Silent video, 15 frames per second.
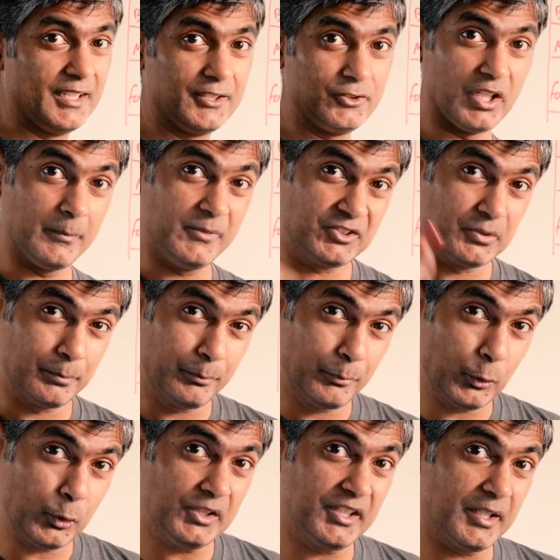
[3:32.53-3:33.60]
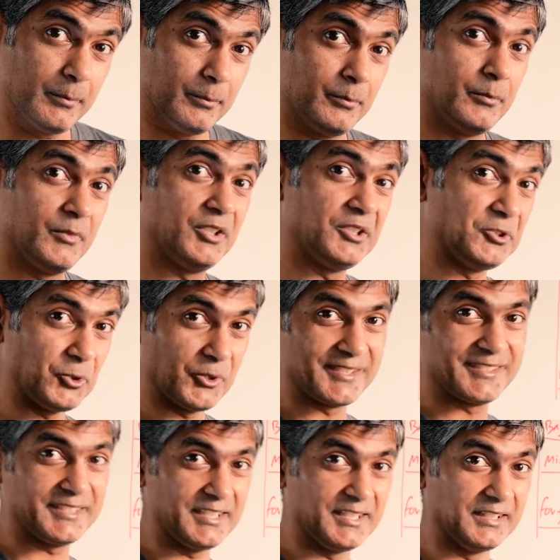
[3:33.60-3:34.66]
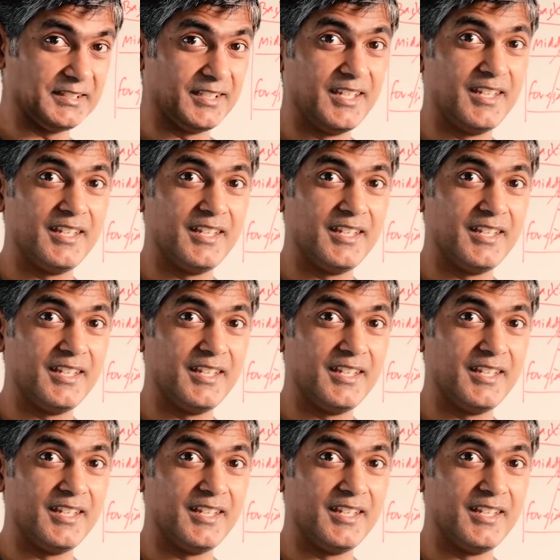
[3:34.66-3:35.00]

You're able to pull them to your scene.